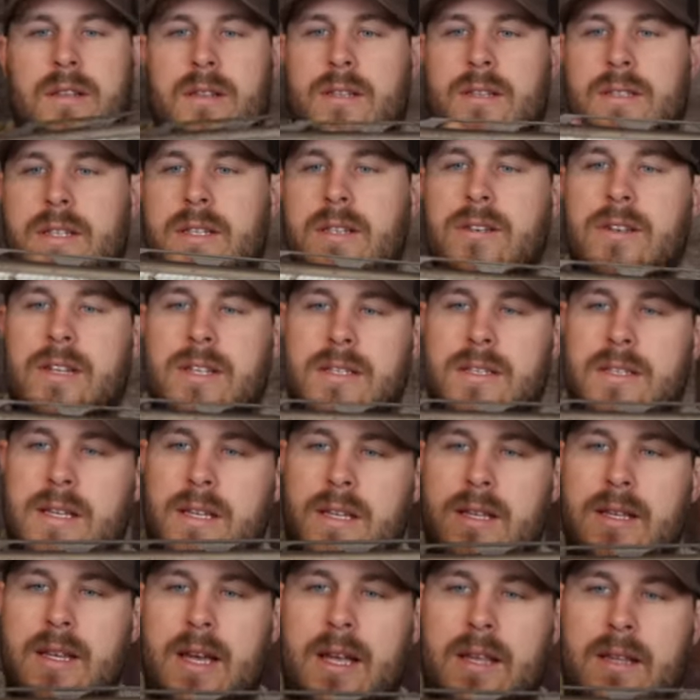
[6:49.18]
so you can
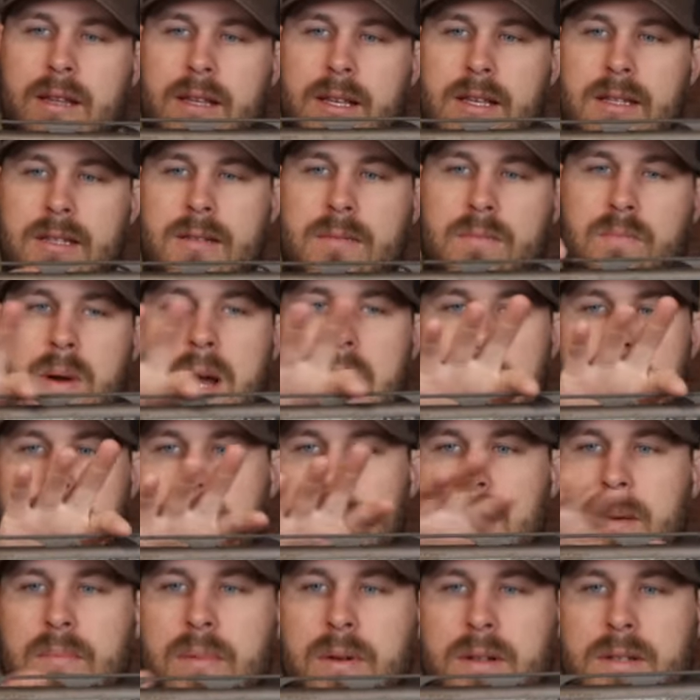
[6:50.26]
see that this pops
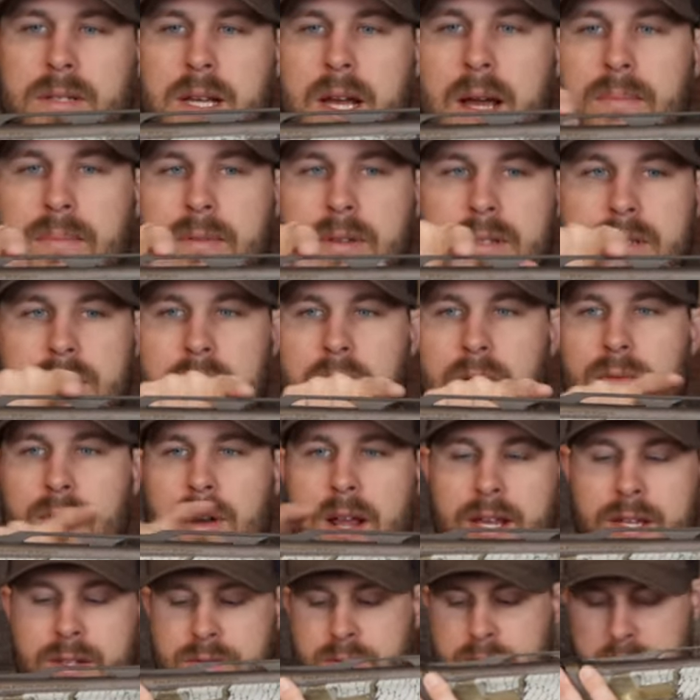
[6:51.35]
up on top. It's got a
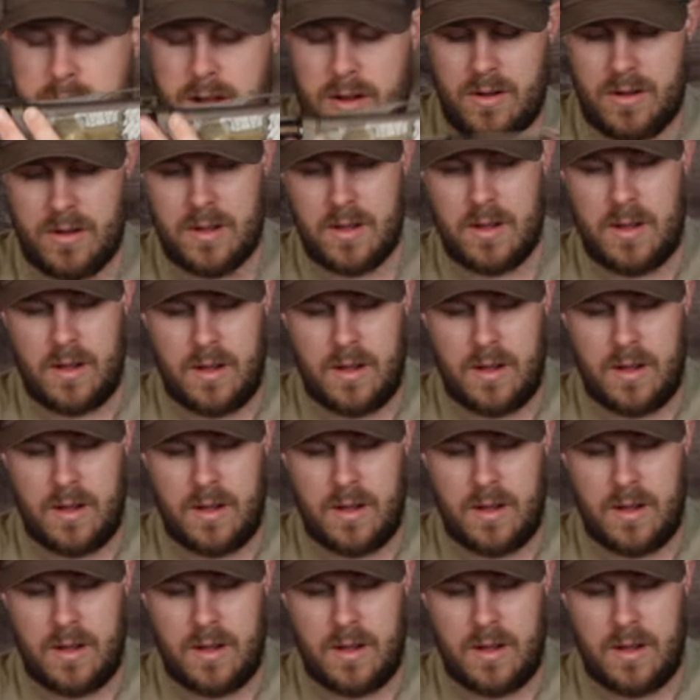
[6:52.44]
raised rail.